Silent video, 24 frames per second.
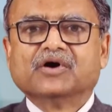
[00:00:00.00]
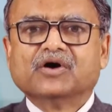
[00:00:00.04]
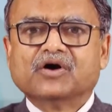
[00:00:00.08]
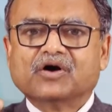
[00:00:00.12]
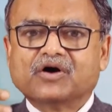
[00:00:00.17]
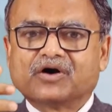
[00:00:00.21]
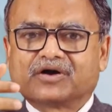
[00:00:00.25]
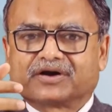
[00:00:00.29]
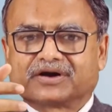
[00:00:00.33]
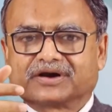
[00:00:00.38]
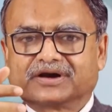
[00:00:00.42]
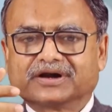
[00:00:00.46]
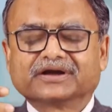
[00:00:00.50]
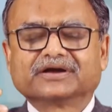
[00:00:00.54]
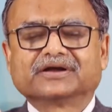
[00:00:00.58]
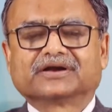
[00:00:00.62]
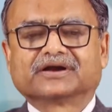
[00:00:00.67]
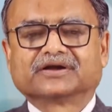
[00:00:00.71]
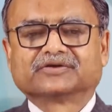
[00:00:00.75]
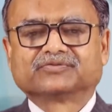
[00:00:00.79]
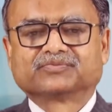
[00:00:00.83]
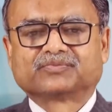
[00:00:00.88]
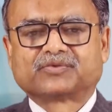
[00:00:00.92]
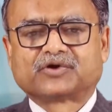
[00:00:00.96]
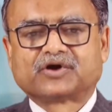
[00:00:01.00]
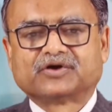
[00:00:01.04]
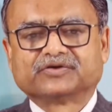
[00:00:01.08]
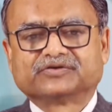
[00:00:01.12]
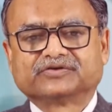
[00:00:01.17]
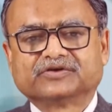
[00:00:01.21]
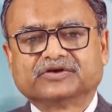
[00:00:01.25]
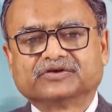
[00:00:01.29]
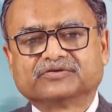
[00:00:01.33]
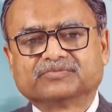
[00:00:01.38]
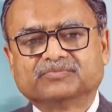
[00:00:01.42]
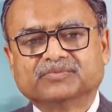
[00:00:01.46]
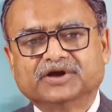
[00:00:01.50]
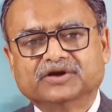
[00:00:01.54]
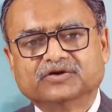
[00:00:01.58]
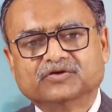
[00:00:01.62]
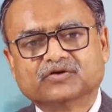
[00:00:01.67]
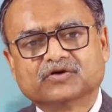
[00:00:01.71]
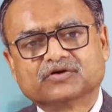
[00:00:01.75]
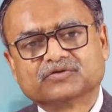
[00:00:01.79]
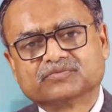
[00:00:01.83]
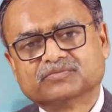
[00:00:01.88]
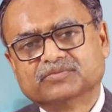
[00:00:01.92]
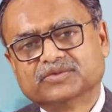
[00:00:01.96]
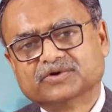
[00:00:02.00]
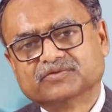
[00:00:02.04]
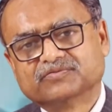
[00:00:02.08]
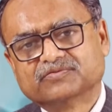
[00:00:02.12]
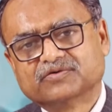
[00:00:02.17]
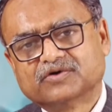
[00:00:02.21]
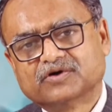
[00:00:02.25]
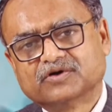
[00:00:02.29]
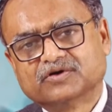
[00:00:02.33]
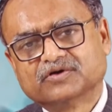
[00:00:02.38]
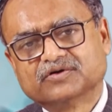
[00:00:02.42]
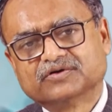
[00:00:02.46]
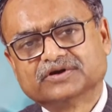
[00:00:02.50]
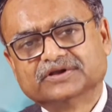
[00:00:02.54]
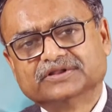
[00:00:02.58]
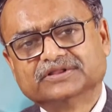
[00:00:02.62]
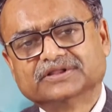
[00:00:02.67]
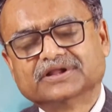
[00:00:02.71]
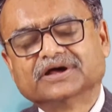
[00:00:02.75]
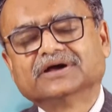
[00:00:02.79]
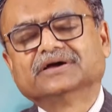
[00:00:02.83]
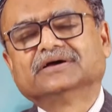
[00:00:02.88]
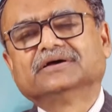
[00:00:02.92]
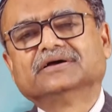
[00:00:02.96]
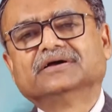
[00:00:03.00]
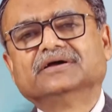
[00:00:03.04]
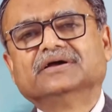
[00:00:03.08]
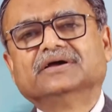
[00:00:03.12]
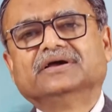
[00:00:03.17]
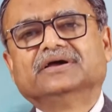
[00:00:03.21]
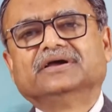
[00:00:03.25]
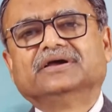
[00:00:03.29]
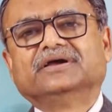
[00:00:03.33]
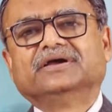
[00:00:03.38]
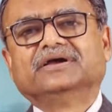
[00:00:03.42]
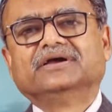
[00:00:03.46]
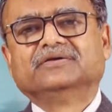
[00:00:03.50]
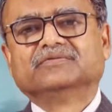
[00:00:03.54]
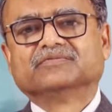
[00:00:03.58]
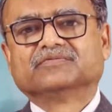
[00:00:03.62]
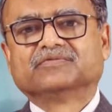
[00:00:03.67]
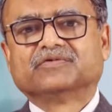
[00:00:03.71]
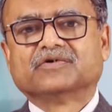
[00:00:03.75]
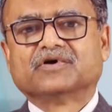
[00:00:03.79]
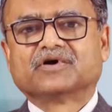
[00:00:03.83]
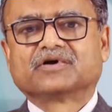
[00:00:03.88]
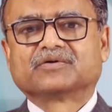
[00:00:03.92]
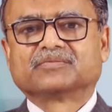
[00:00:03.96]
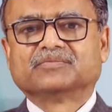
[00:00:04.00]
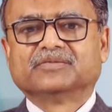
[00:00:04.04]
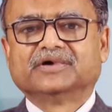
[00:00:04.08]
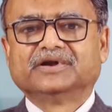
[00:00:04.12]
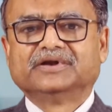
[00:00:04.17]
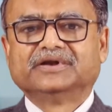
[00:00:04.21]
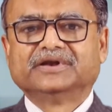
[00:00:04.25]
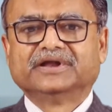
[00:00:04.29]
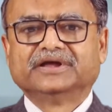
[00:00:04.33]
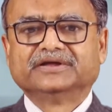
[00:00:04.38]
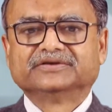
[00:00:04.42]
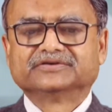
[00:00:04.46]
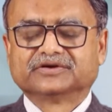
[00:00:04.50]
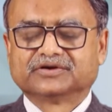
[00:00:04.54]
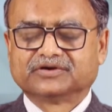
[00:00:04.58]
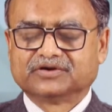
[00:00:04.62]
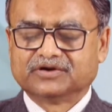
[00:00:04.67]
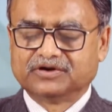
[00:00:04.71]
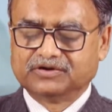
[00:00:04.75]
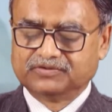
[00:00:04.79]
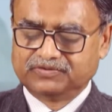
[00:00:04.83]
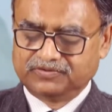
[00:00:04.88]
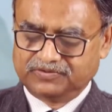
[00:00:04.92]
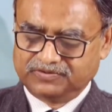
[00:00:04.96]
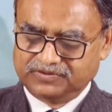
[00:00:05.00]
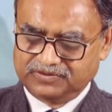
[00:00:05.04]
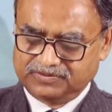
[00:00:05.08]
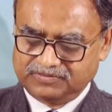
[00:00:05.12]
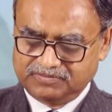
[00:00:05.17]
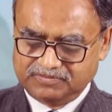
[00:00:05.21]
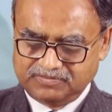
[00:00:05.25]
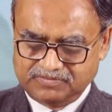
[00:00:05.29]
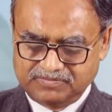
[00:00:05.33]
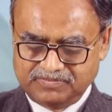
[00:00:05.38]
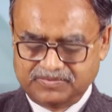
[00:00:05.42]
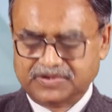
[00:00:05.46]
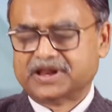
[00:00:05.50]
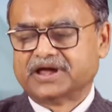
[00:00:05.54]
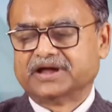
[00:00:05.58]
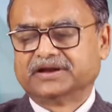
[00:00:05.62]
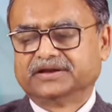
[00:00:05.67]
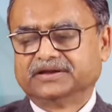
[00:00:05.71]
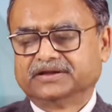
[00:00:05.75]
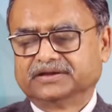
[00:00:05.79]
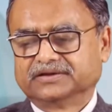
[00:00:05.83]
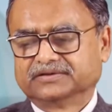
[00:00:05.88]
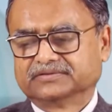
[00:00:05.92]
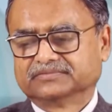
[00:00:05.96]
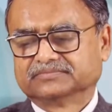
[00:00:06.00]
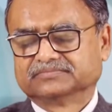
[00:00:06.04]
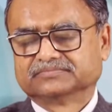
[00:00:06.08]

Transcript: or rigorous process may not be followed in the informal nature of planning.